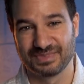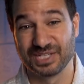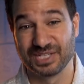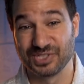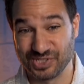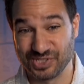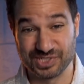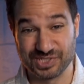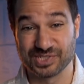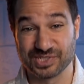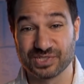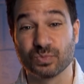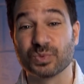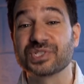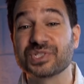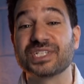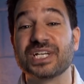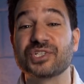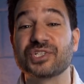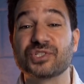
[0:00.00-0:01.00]
Jesus
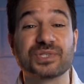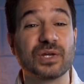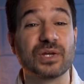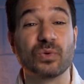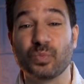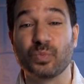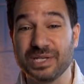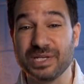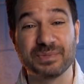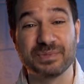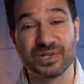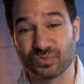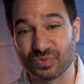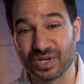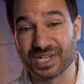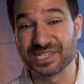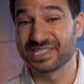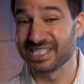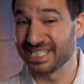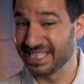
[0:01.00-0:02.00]
was sent so that we might
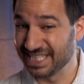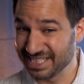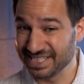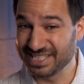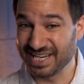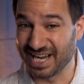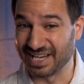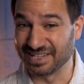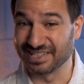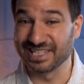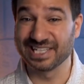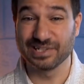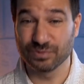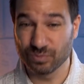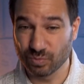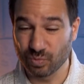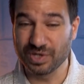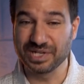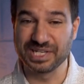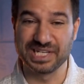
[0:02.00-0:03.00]
rest in God and
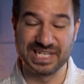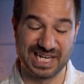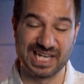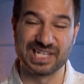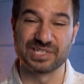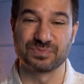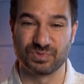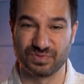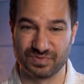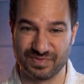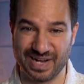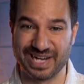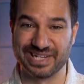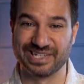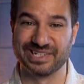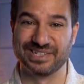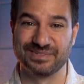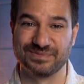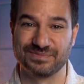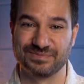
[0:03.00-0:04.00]
in what he has provided.